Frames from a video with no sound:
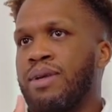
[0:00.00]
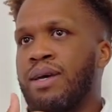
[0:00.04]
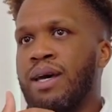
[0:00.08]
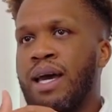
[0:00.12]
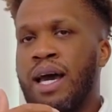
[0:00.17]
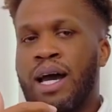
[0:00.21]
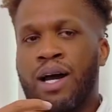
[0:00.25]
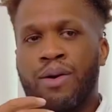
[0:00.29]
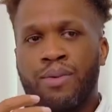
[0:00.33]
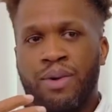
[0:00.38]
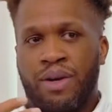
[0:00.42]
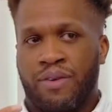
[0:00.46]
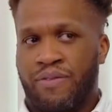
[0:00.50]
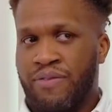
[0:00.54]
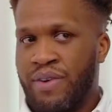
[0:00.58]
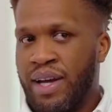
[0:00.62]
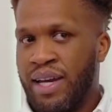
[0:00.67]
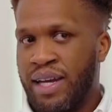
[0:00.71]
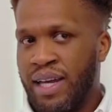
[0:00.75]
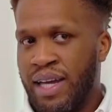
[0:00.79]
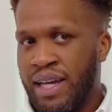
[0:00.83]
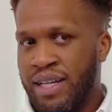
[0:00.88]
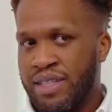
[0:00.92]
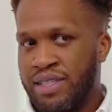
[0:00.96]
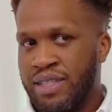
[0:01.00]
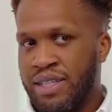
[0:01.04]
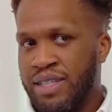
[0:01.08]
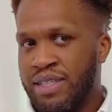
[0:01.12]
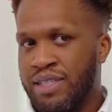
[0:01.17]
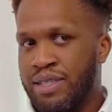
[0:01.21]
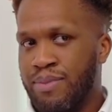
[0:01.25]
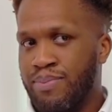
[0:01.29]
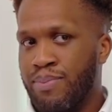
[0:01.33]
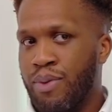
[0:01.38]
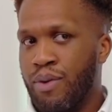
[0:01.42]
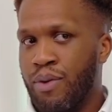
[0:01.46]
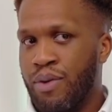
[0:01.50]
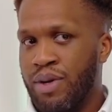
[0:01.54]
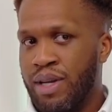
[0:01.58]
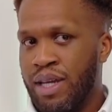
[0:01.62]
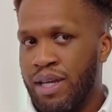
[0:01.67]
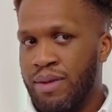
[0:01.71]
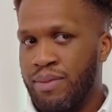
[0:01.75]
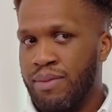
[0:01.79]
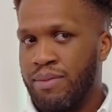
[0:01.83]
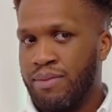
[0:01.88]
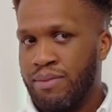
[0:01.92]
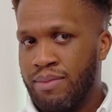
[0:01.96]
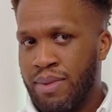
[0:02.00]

how we're financially supporting